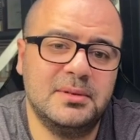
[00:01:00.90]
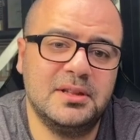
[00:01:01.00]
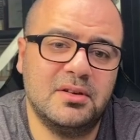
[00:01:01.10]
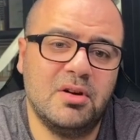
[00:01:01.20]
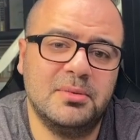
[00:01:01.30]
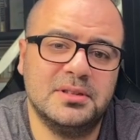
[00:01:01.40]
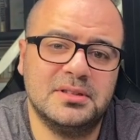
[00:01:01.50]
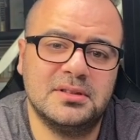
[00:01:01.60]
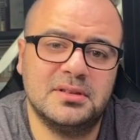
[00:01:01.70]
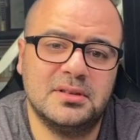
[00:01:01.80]
in the
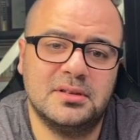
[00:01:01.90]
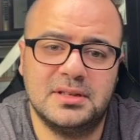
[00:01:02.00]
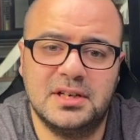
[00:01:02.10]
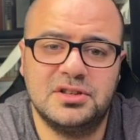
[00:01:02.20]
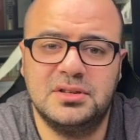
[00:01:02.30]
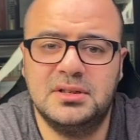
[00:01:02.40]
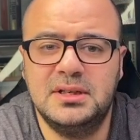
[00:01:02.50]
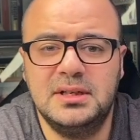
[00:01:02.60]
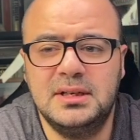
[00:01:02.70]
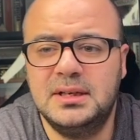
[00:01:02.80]
comments section.
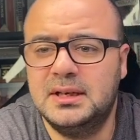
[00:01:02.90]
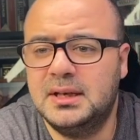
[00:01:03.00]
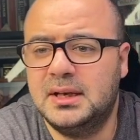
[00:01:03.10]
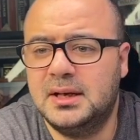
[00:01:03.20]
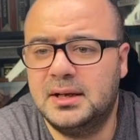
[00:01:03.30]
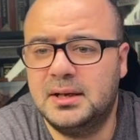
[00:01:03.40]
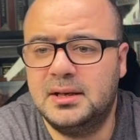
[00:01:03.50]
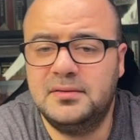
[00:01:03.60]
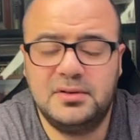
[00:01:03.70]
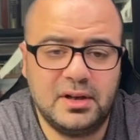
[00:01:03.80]

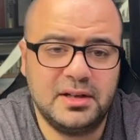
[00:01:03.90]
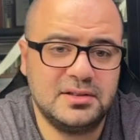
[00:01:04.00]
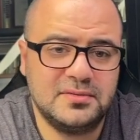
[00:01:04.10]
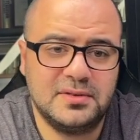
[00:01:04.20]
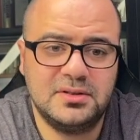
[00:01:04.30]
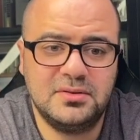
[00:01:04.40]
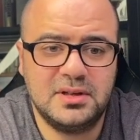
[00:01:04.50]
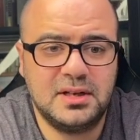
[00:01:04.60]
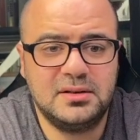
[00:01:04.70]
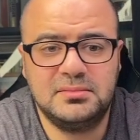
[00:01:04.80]
If you like this video,
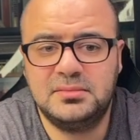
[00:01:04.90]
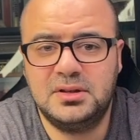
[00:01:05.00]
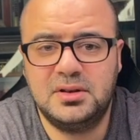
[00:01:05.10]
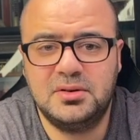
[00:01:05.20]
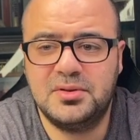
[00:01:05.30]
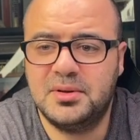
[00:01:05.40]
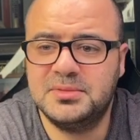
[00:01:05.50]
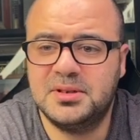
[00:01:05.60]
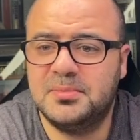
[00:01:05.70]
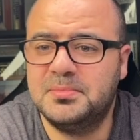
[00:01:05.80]
then
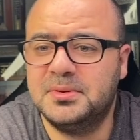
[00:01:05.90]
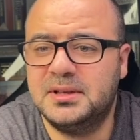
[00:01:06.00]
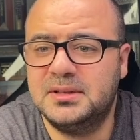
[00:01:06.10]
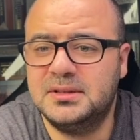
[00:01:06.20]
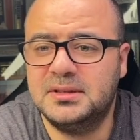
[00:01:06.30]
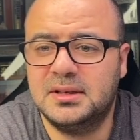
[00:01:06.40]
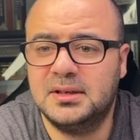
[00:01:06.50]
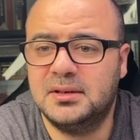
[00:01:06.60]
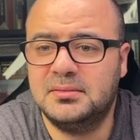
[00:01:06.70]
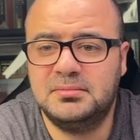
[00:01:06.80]
thumbs up, and
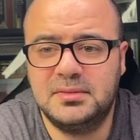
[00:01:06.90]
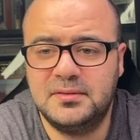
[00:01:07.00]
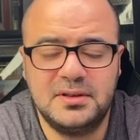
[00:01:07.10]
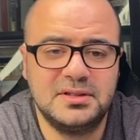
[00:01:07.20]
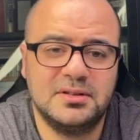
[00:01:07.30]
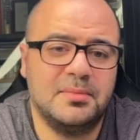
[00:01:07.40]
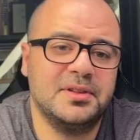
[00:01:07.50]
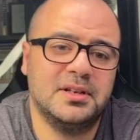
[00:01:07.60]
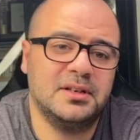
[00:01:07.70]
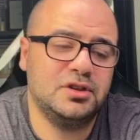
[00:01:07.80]
if there's
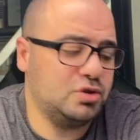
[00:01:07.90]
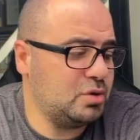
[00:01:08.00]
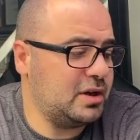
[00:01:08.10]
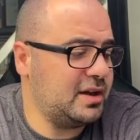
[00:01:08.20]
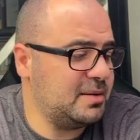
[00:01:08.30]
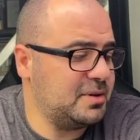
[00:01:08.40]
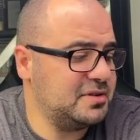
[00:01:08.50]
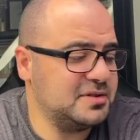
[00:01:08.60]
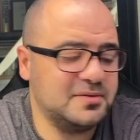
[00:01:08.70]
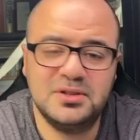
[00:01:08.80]
something you don't like about
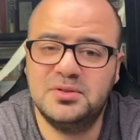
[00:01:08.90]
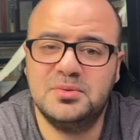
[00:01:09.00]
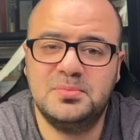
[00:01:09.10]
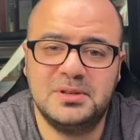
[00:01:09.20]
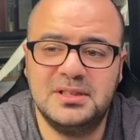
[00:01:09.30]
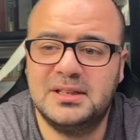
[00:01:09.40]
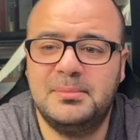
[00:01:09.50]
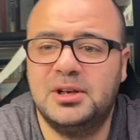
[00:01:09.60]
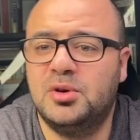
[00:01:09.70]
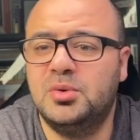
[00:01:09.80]
this video, please let
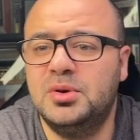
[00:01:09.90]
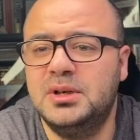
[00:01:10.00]
me know,